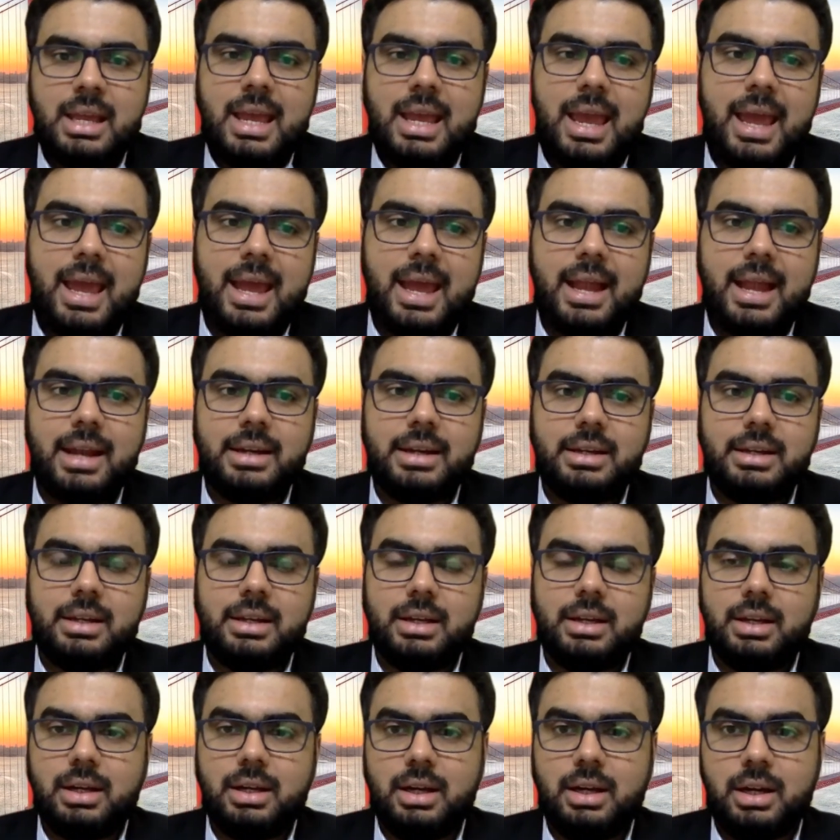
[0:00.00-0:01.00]
And
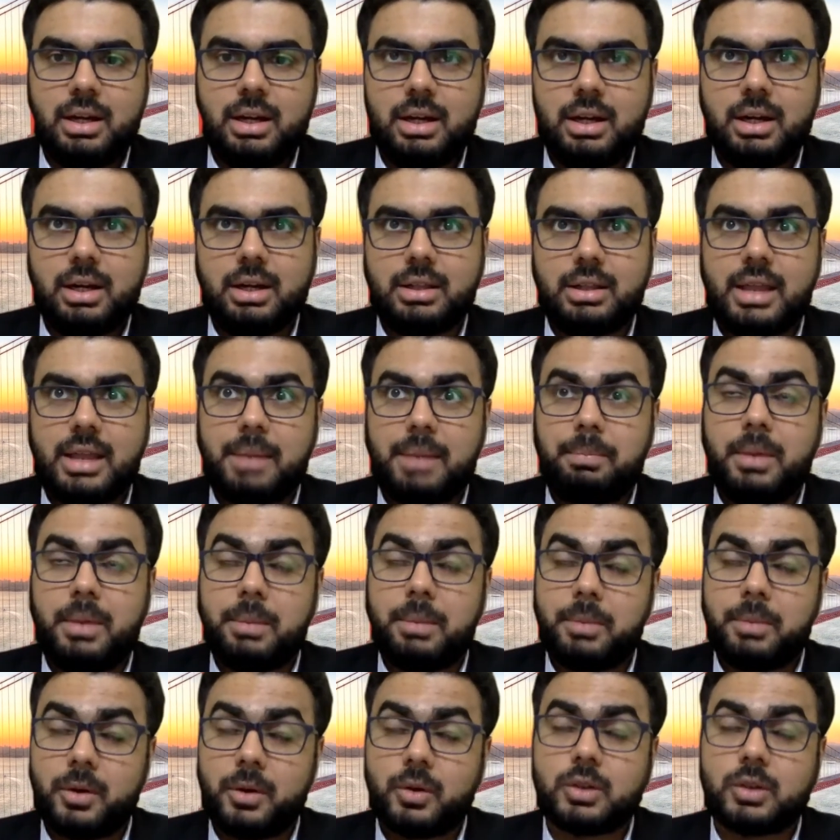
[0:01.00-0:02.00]
that
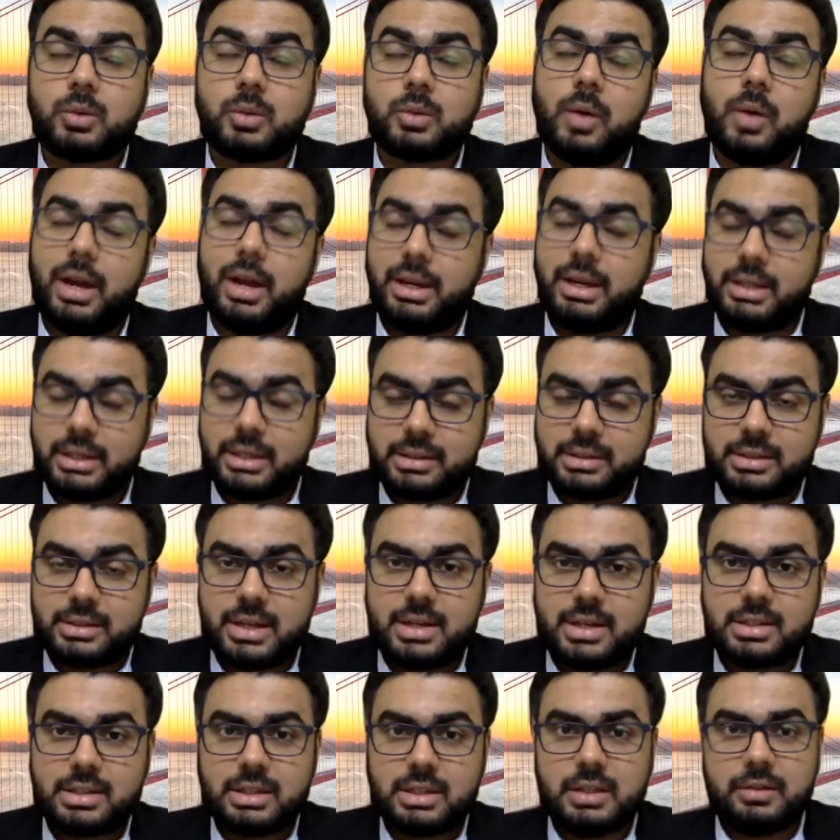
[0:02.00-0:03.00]
paper was quite
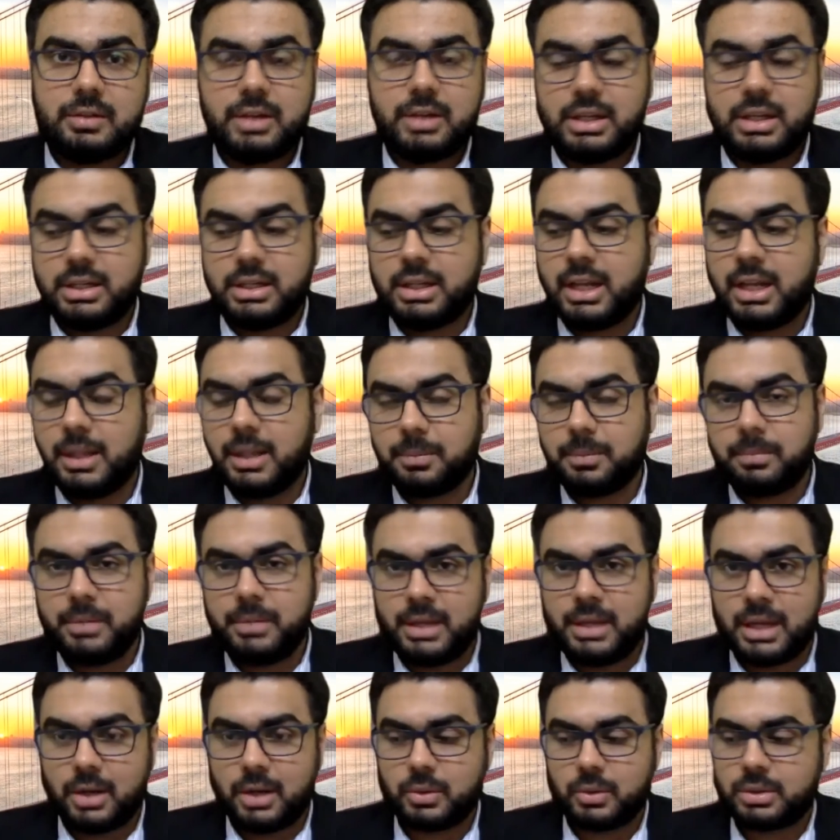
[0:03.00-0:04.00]
extensive, and it helped me
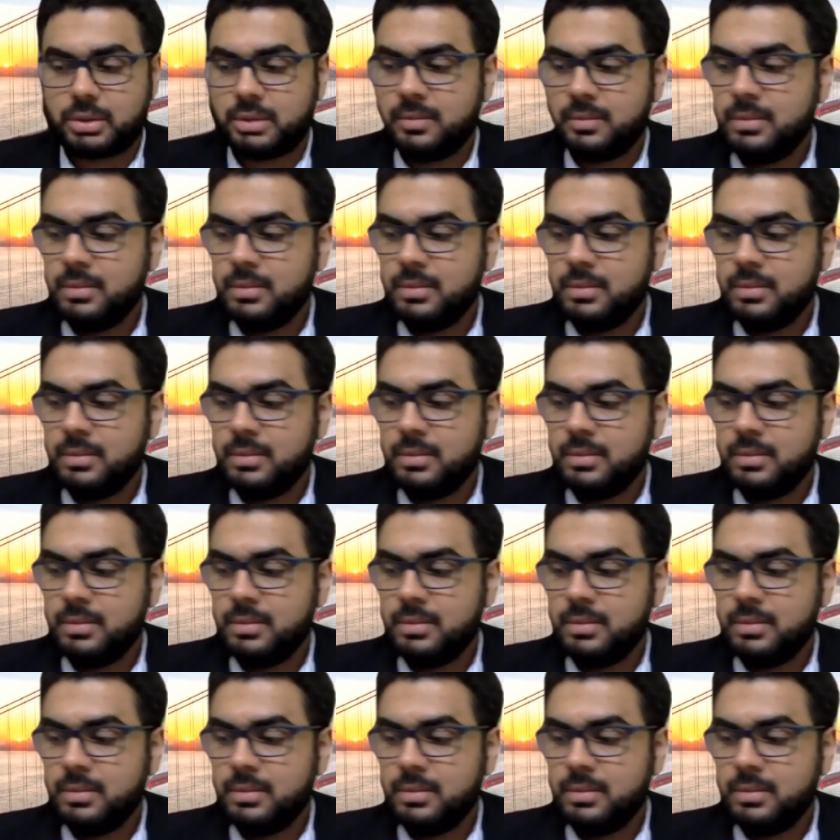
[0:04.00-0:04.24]
out